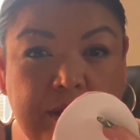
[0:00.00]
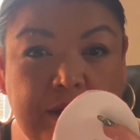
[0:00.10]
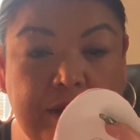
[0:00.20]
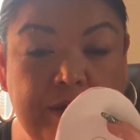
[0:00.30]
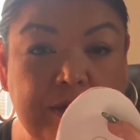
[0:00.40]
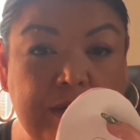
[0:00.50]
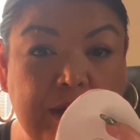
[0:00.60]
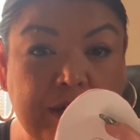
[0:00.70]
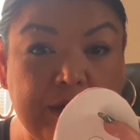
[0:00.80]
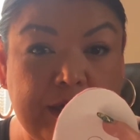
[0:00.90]
you no
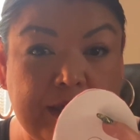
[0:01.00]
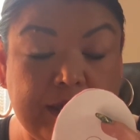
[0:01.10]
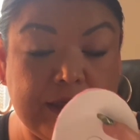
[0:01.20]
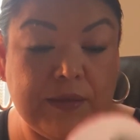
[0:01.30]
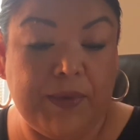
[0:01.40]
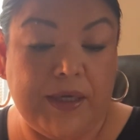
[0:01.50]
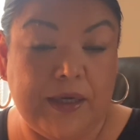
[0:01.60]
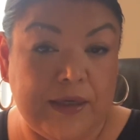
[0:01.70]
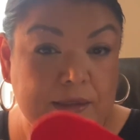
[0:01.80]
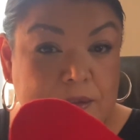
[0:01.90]
longer need this
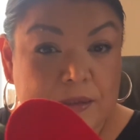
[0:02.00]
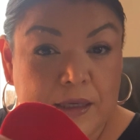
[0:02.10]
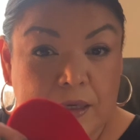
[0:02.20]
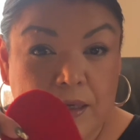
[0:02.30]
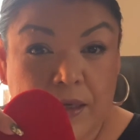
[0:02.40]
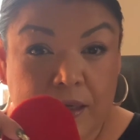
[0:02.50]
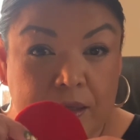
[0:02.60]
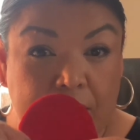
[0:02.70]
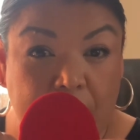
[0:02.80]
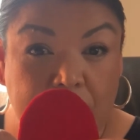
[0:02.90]
because
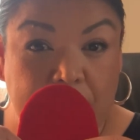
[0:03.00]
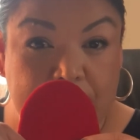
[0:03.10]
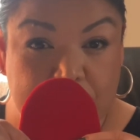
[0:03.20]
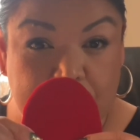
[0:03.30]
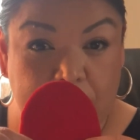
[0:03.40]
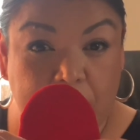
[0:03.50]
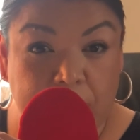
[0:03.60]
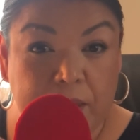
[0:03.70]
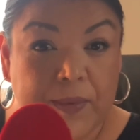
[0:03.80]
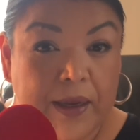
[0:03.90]
the outline is going to
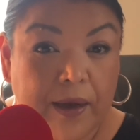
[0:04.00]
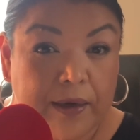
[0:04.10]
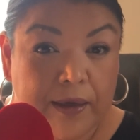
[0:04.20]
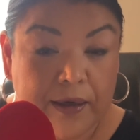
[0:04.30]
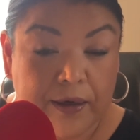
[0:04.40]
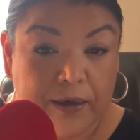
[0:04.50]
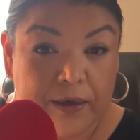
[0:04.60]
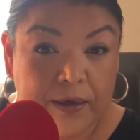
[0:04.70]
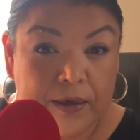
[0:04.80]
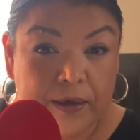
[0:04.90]
already be on here
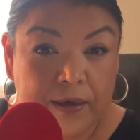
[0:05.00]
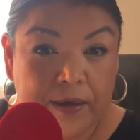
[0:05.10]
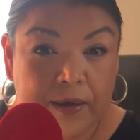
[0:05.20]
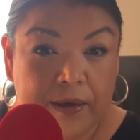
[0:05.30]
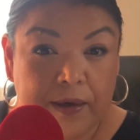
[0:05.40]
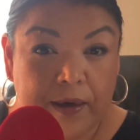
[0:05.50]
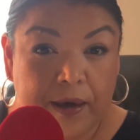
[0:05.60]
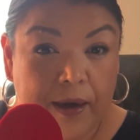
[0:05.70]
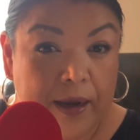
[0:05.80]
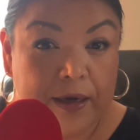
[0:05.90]

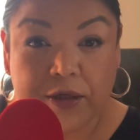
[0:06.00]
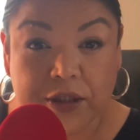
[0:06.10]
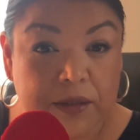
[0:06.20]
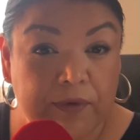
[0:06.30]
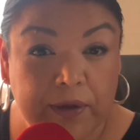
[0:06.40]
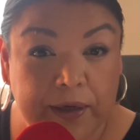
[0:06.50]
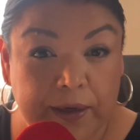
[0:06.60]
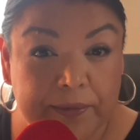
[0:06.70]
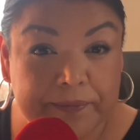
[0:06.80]
and you just fill it in.